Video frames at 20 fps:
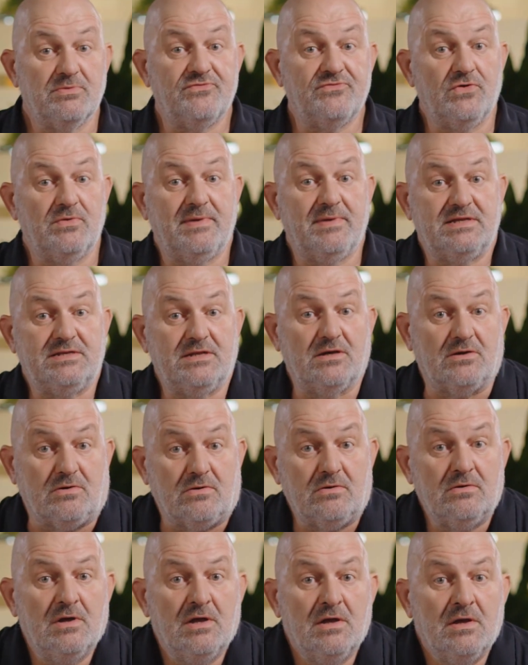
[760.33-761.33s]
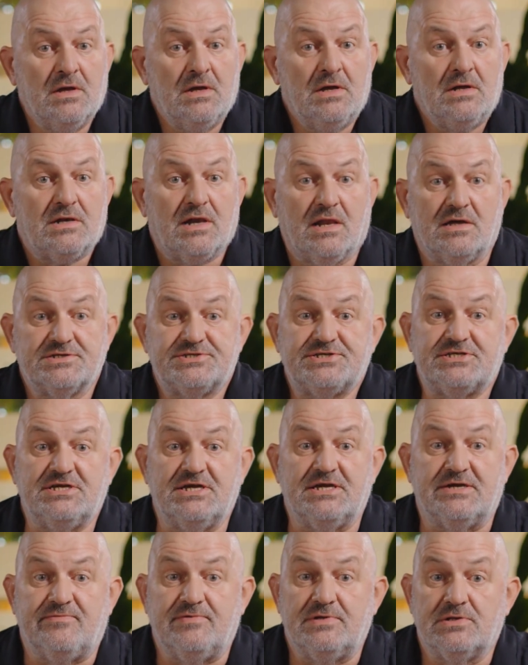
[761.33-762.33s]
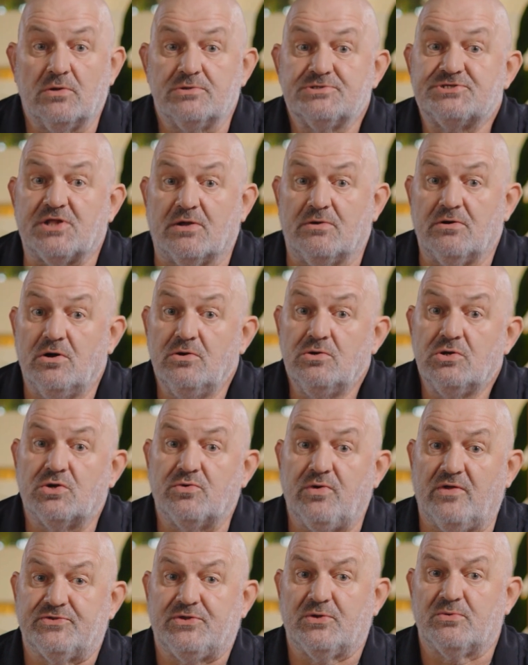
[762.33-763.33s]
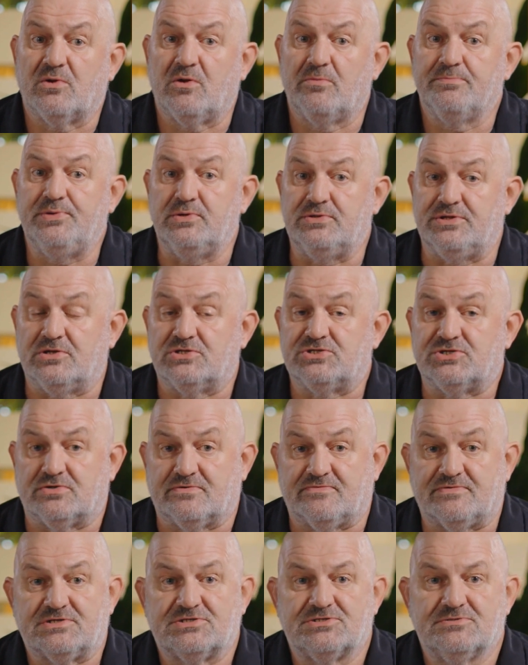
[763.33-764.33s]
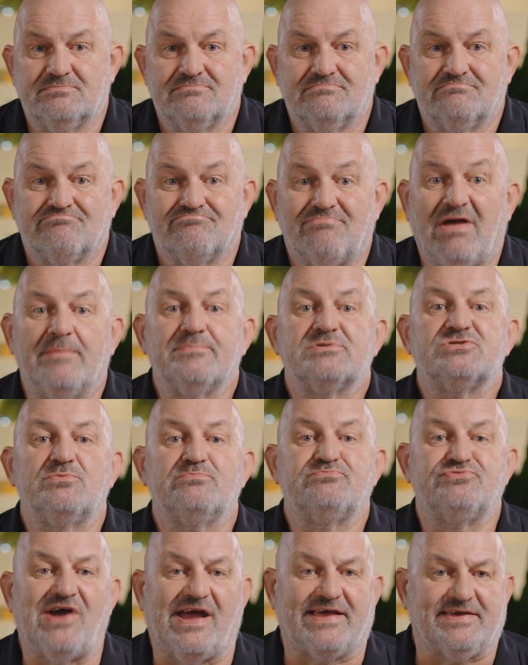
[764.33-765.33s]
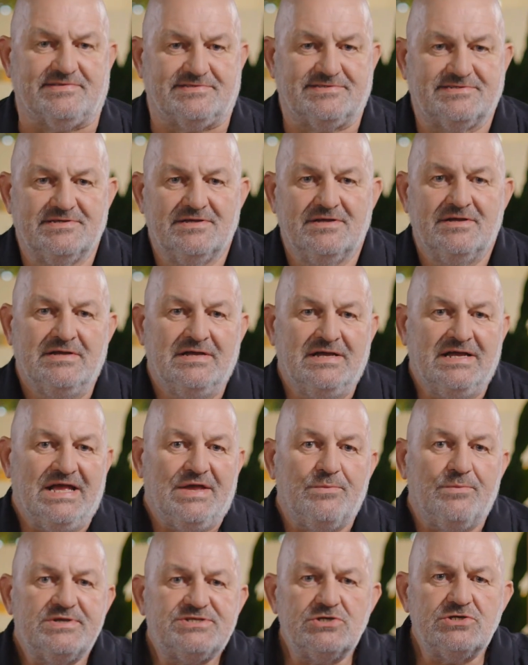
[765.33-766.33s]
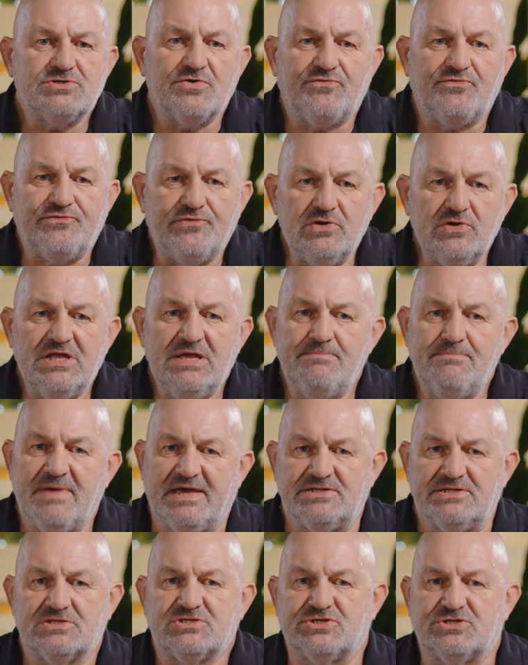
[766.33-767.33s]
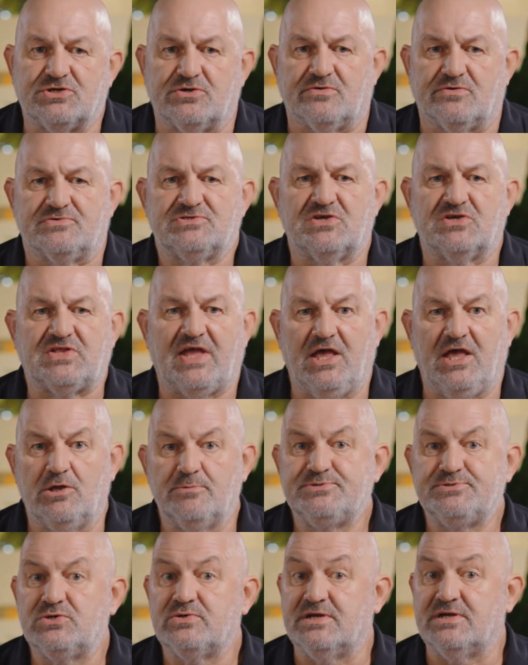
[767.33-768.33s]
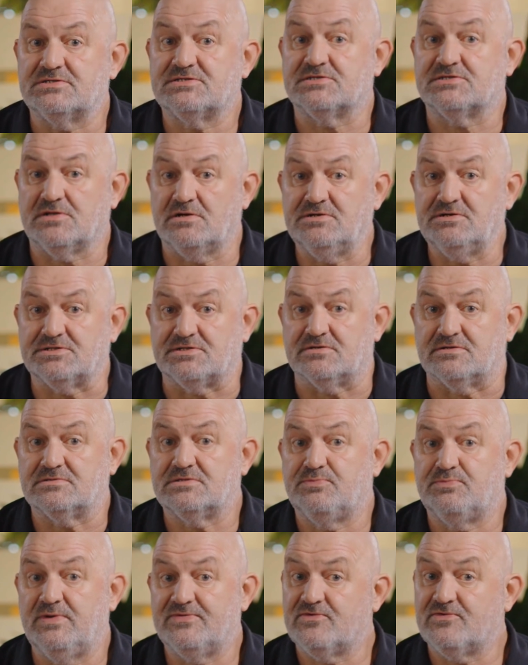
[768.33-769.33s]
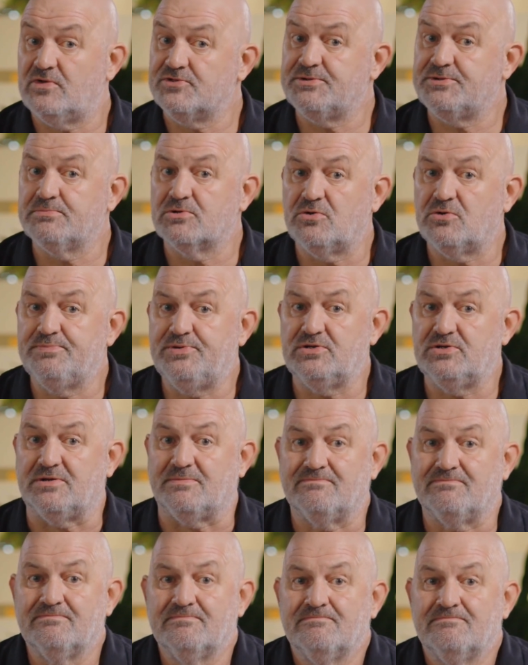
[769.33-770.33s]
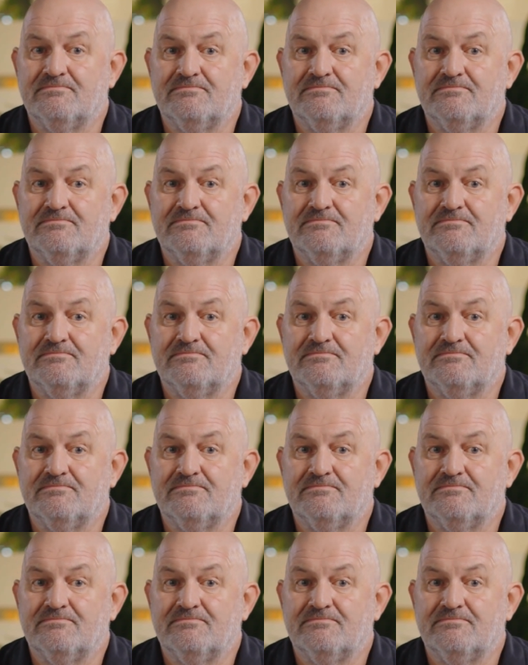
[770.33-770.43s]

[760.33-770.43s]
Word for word: of you may know, last year we launched our own quantum computing service, Amazon Braket, which is a fully managed service that helps you get started with quantum computing.